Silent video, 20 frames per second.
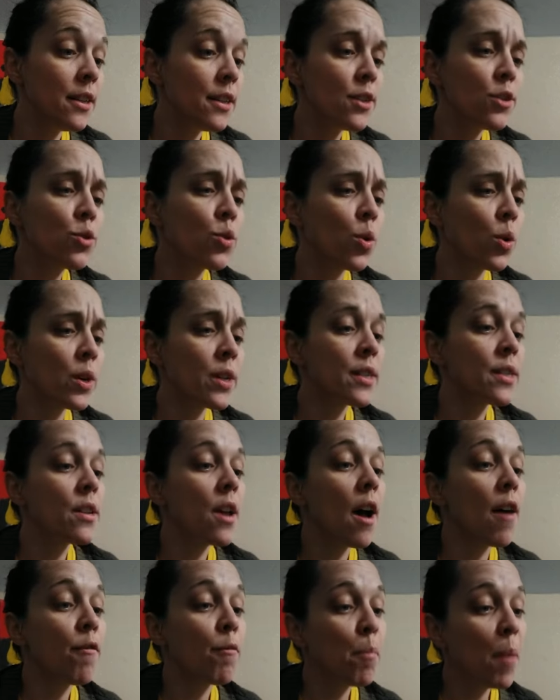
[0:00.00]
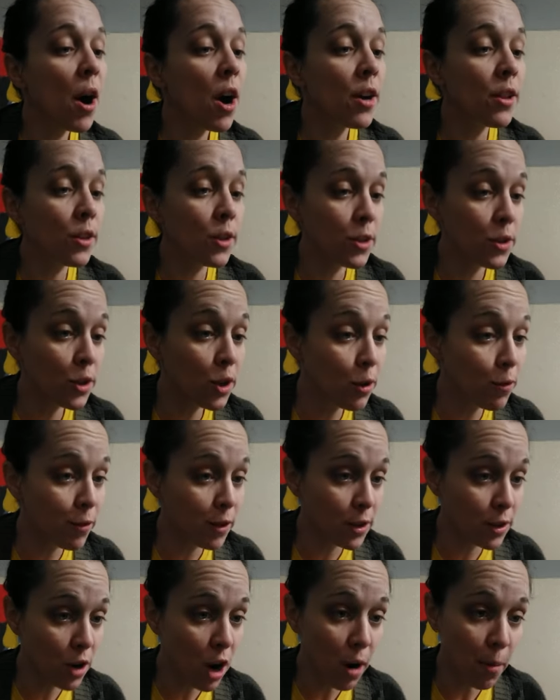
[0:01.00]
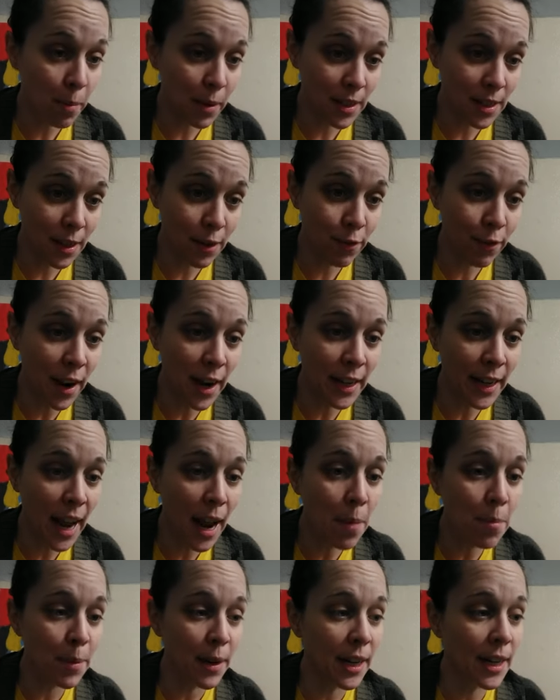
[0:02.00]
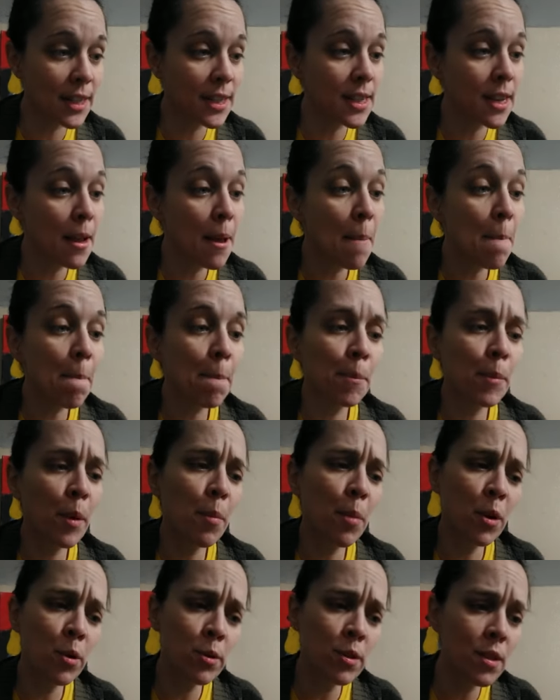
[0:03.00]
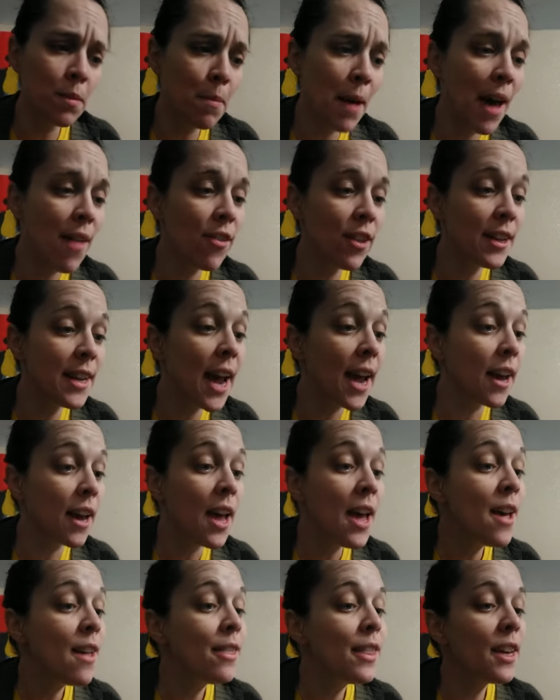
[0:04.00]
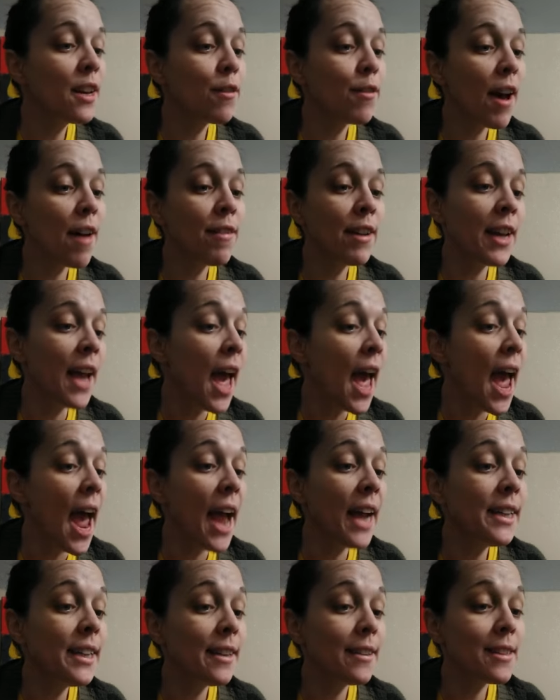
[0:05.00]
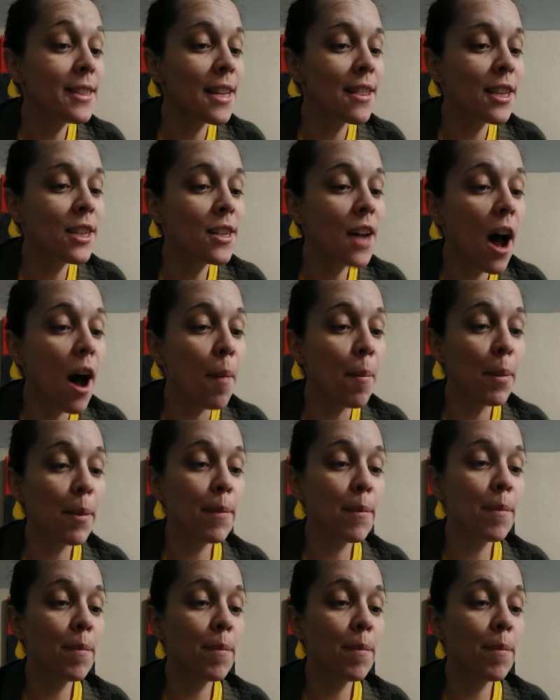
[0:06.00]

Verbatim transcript: discoursed of parlors, sofas, carpets, and fine cambrics; propose to mat the deck, think of having hangings at the top,